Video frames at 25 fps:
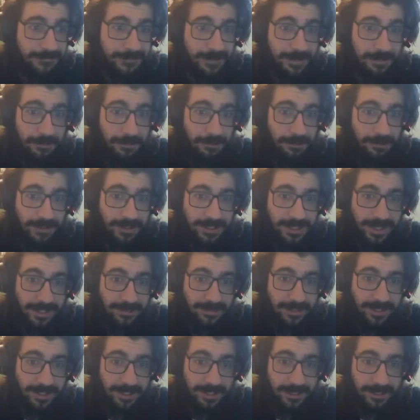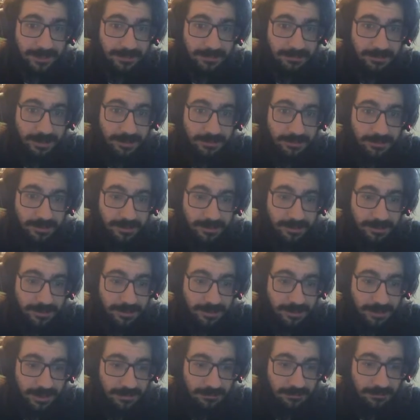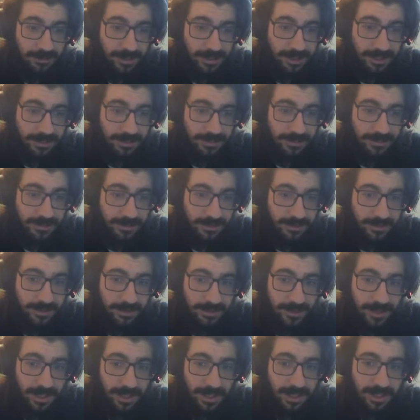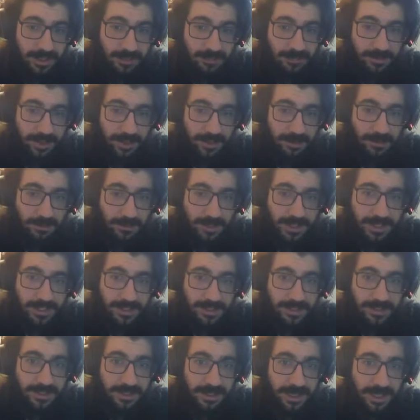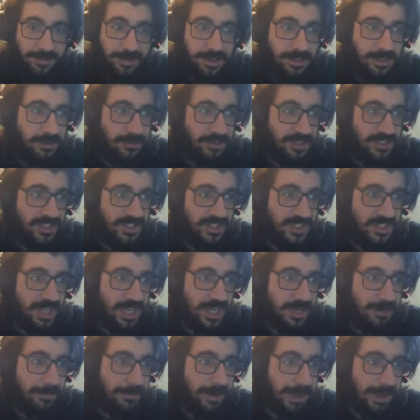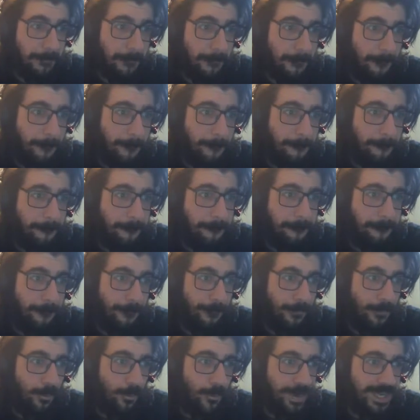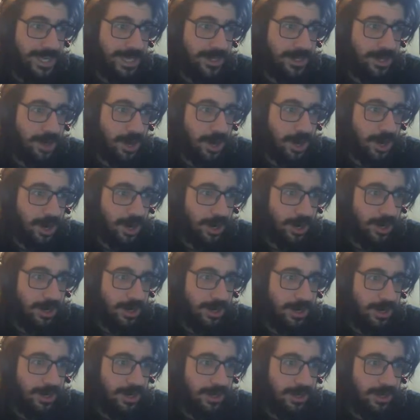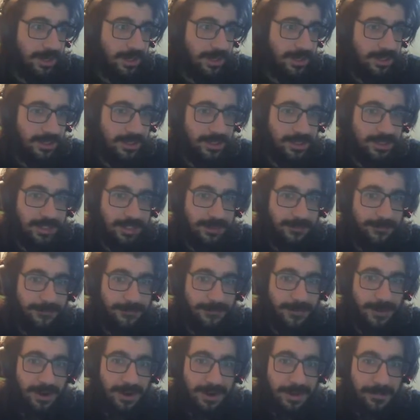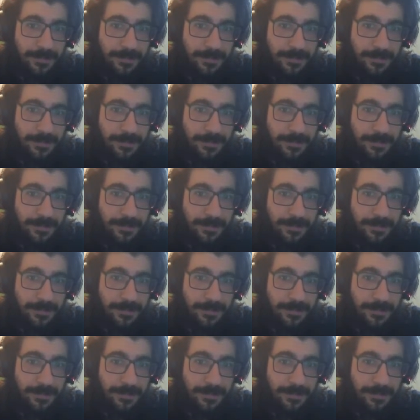Important times here. No Groot on one. Uh, you want coins? How about you suck my wiener? You furry